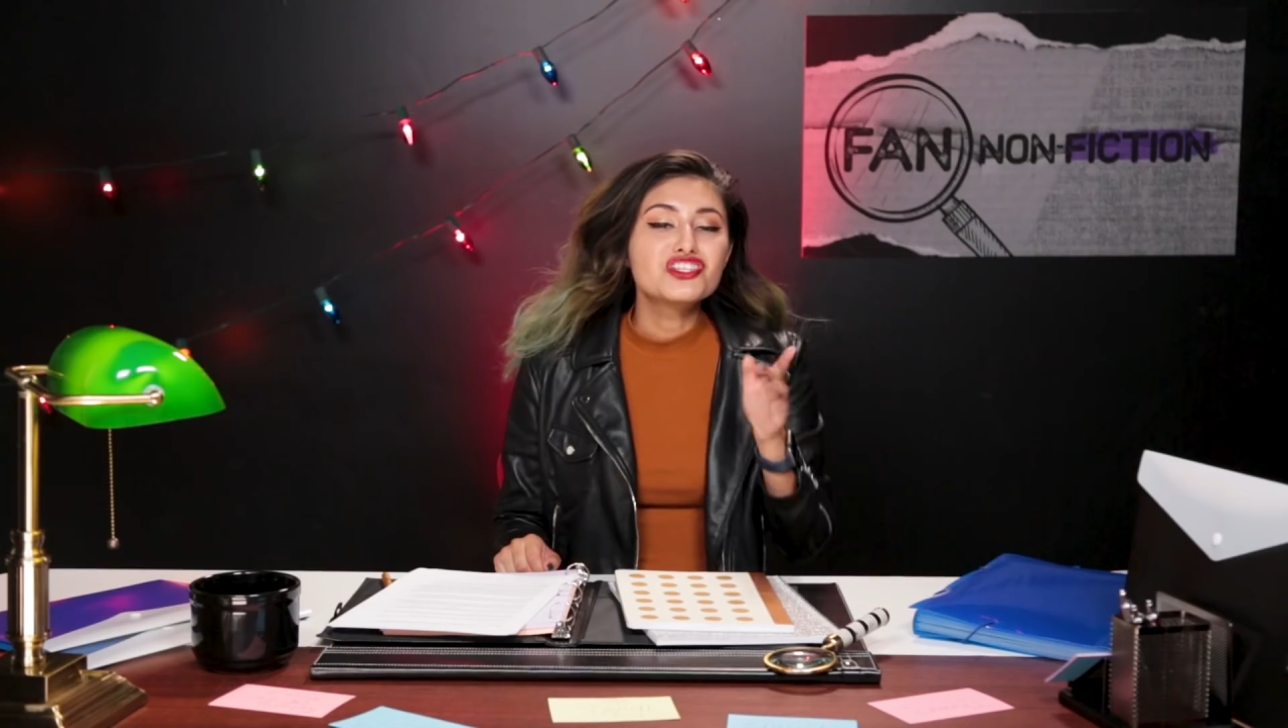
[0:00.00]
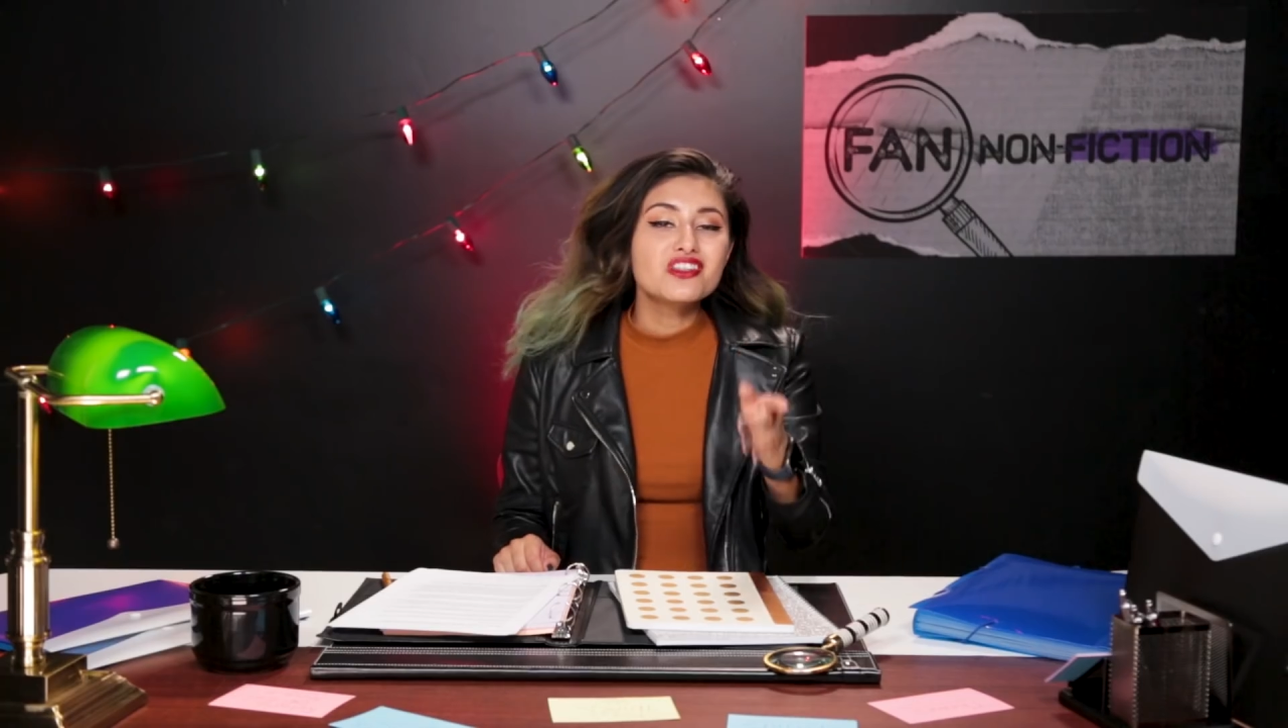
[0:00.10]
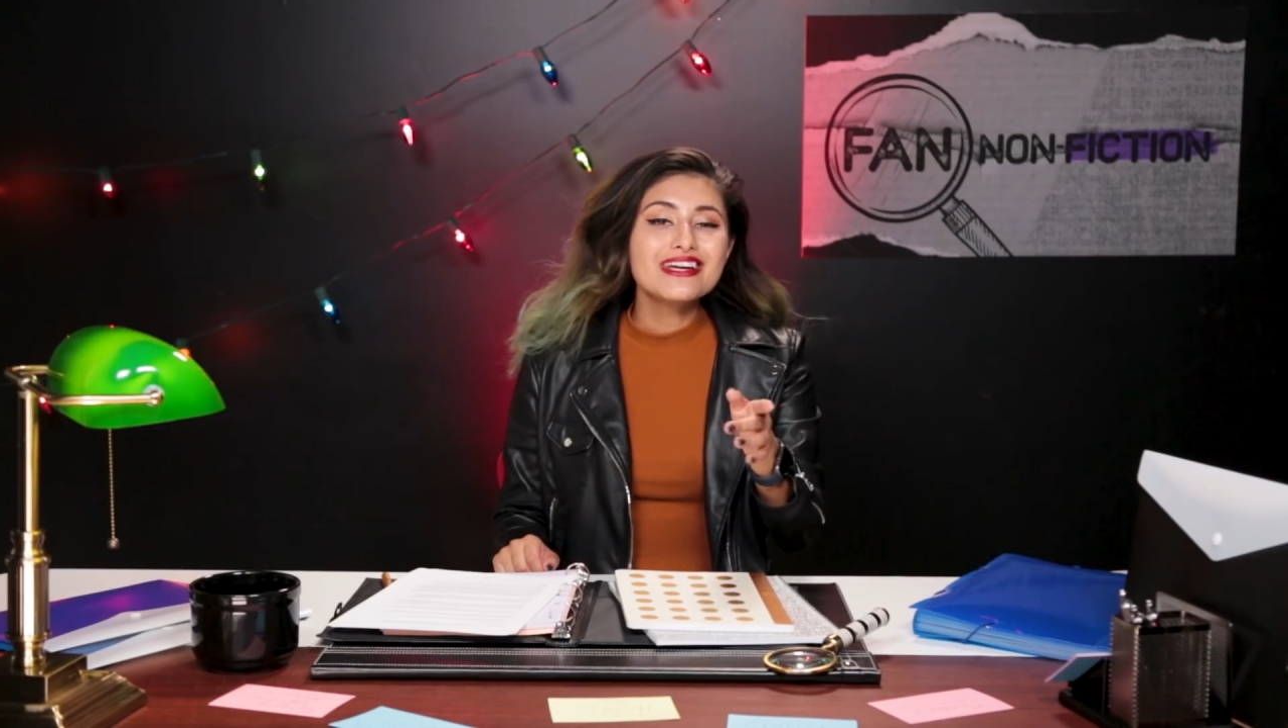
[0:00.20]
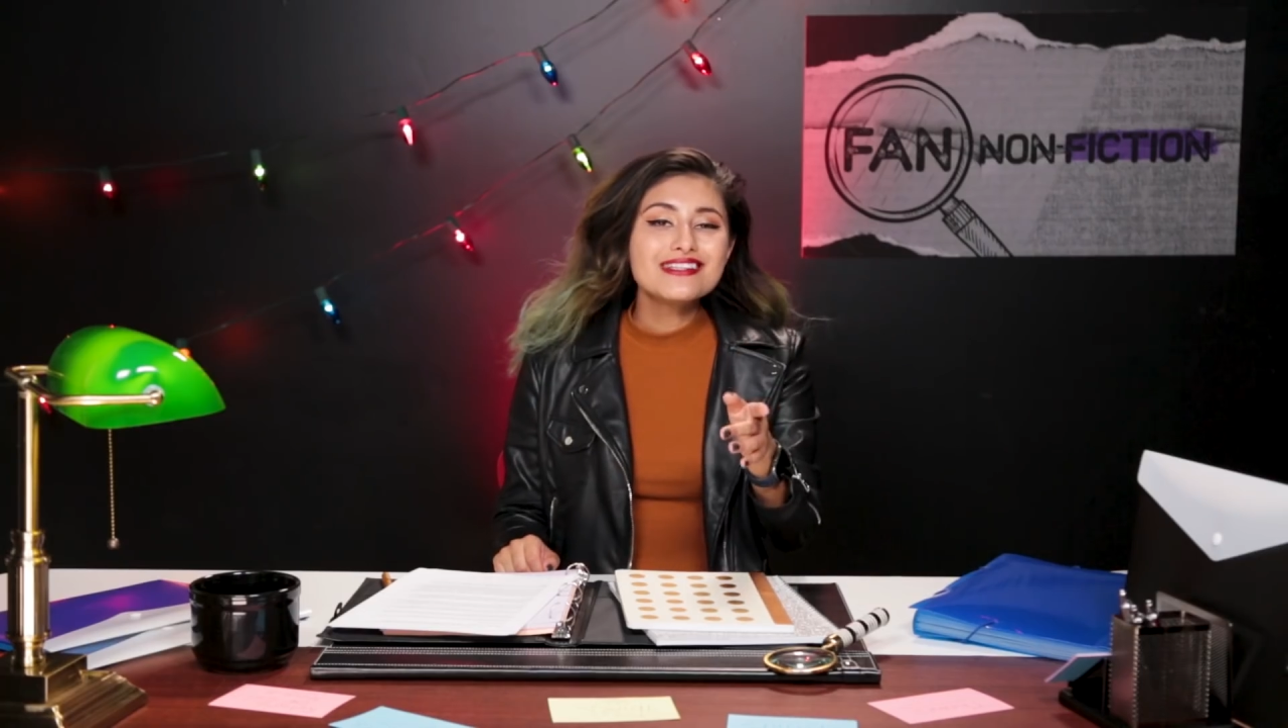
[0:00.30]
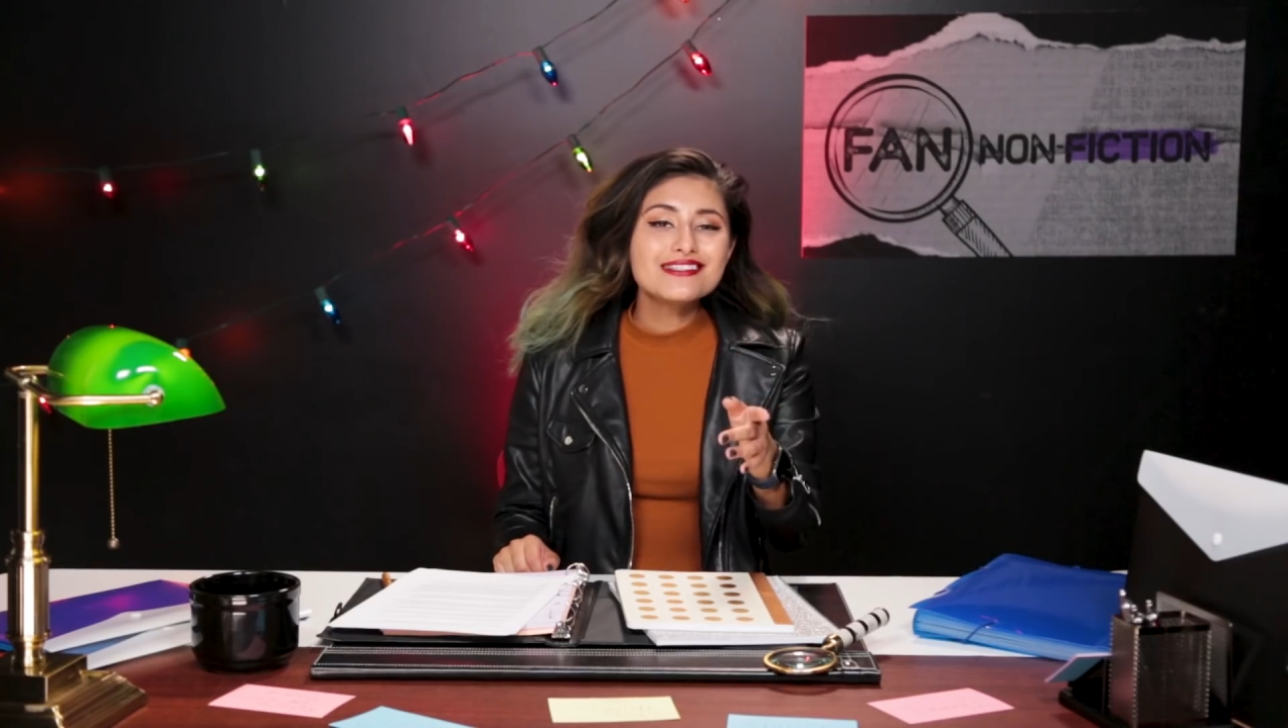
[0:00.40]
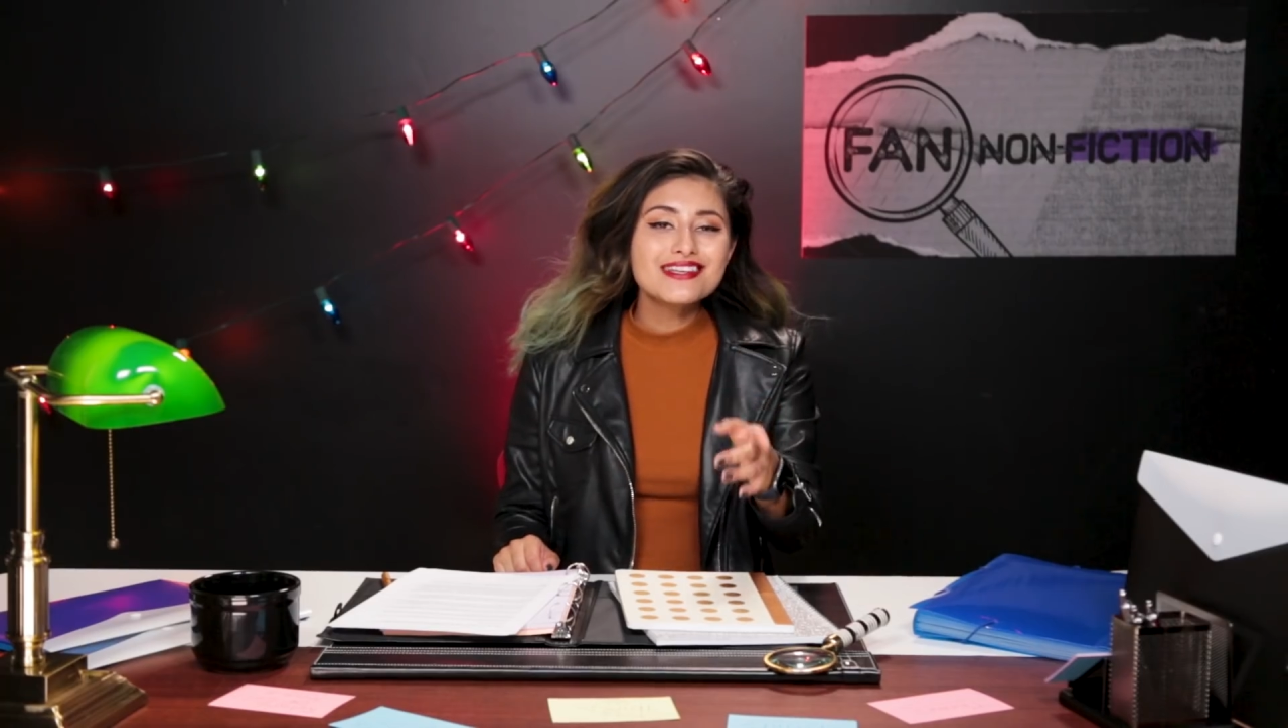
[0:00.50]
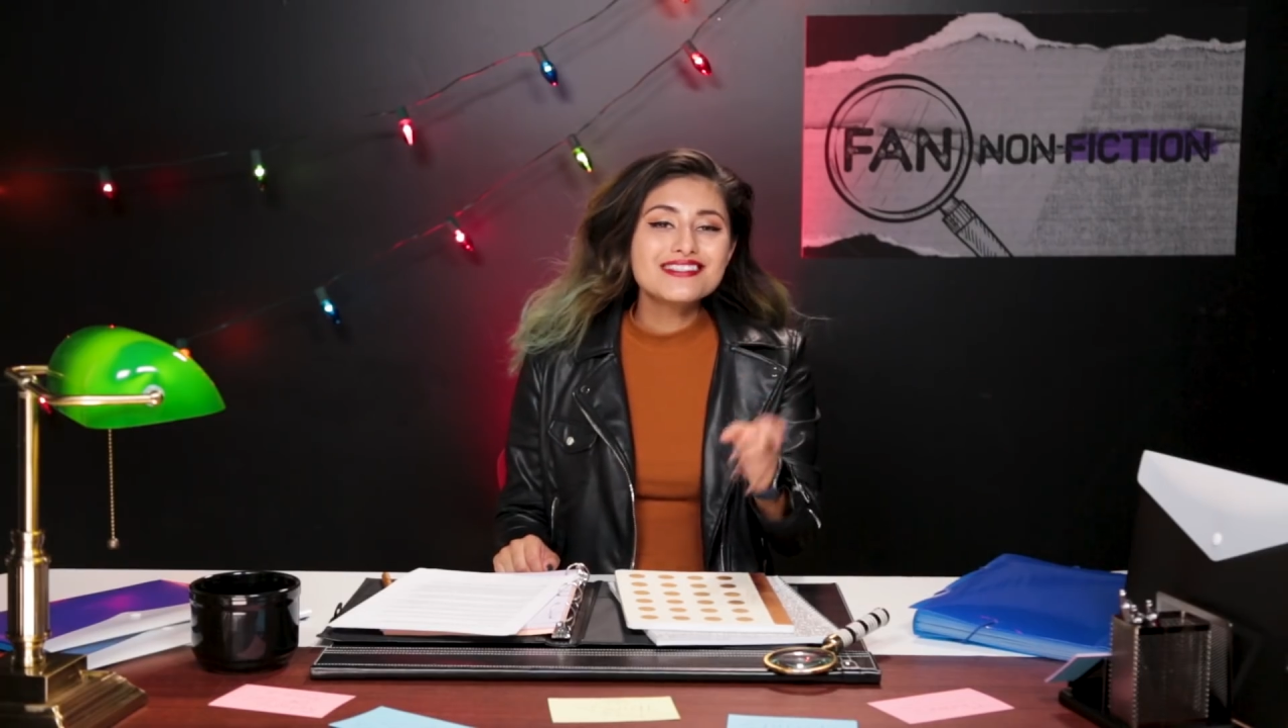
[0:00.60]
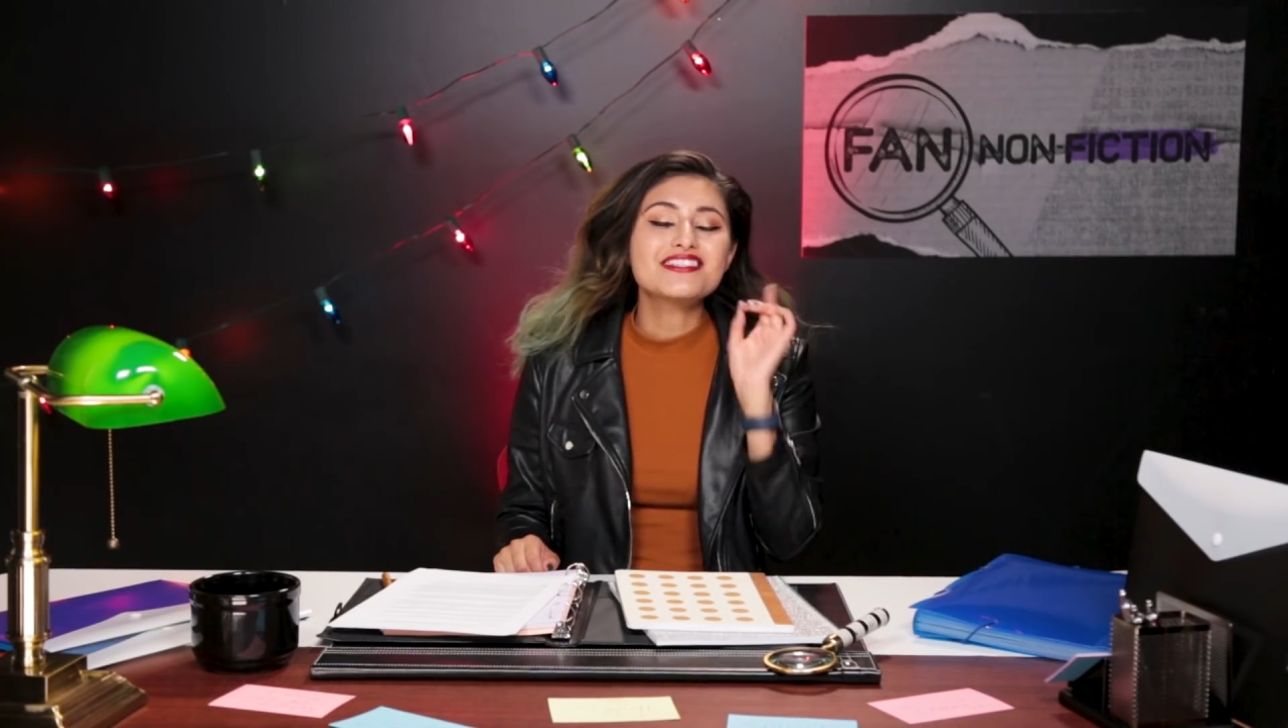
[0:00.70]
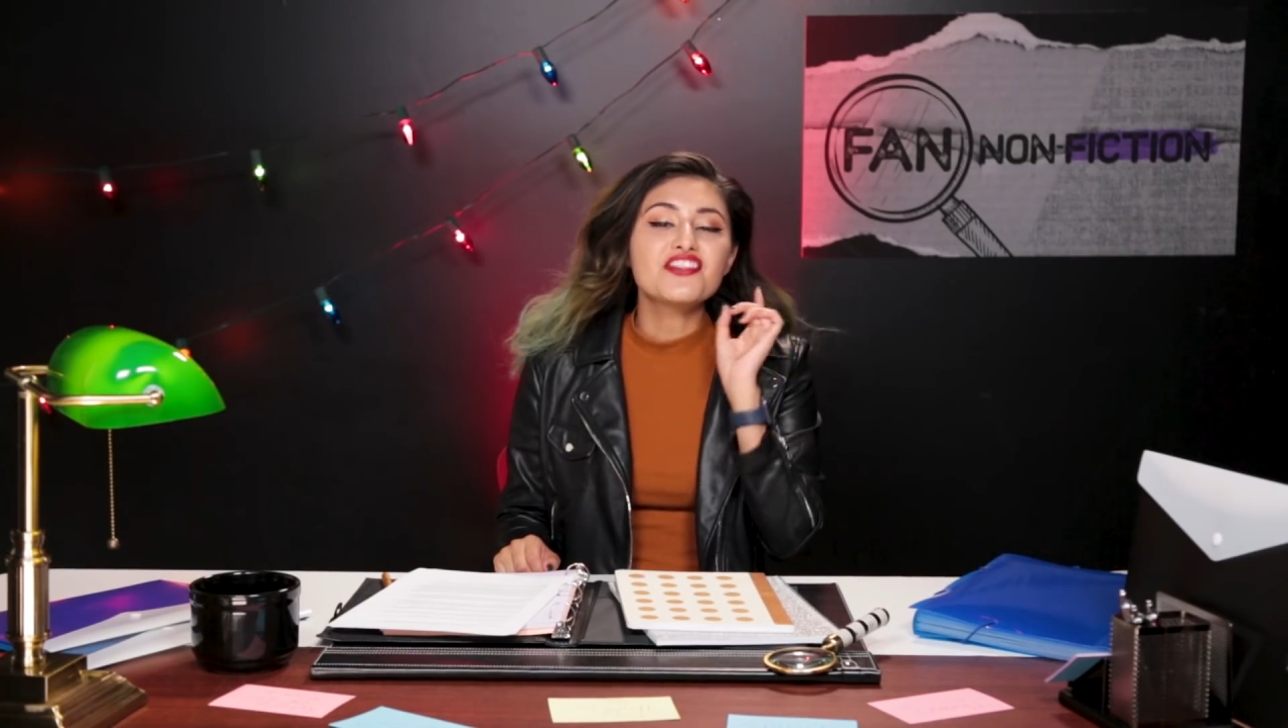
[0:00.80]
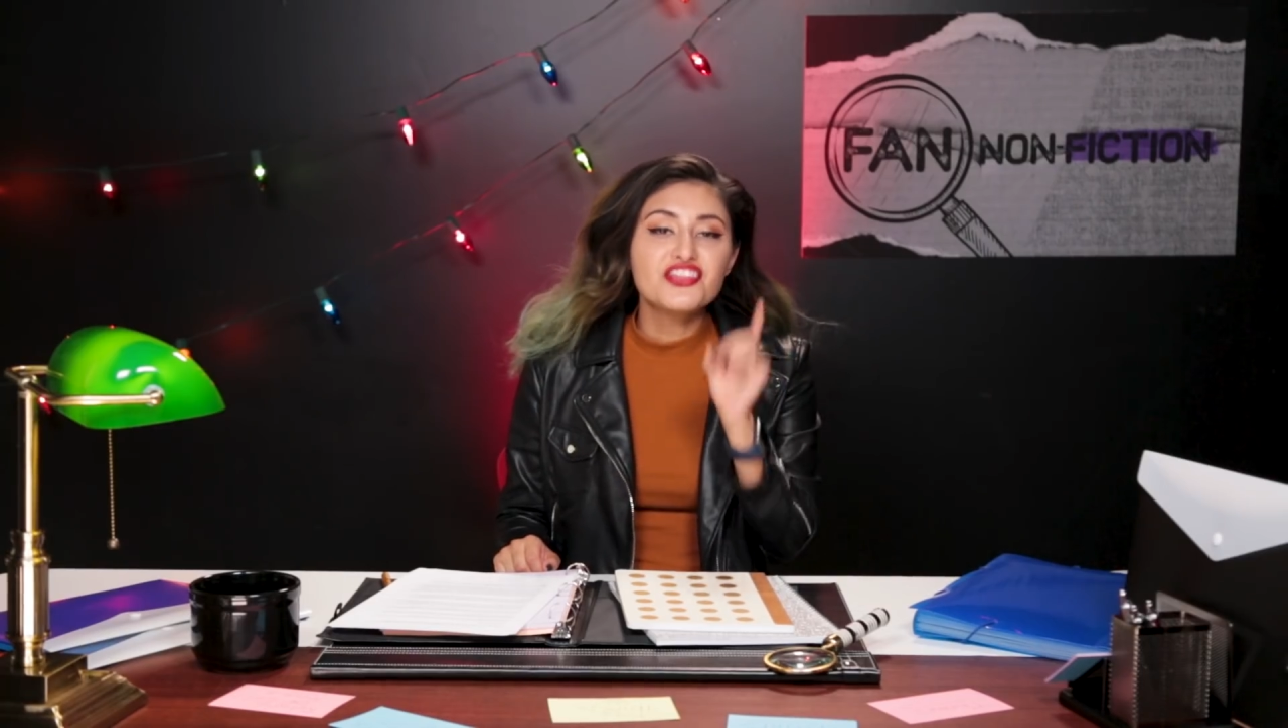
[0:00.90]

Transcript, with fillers: Which leads us to